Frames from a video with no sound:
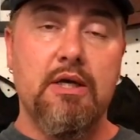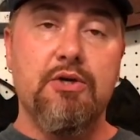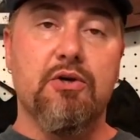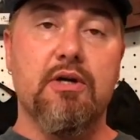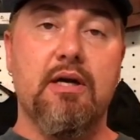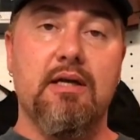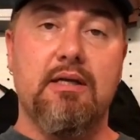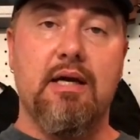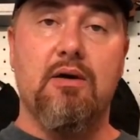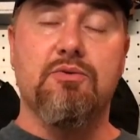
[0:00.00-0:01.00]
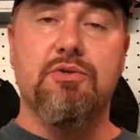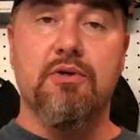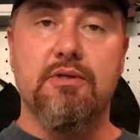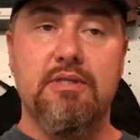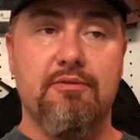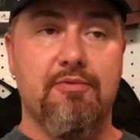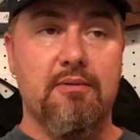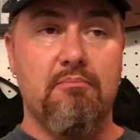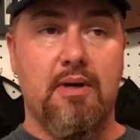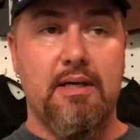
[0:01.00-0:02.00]
you're going to encounter
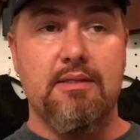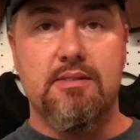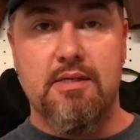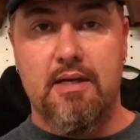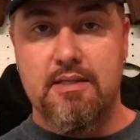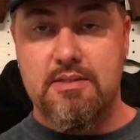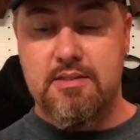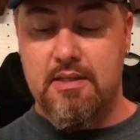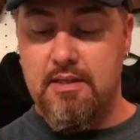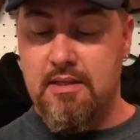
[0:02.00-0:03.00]
different mindsets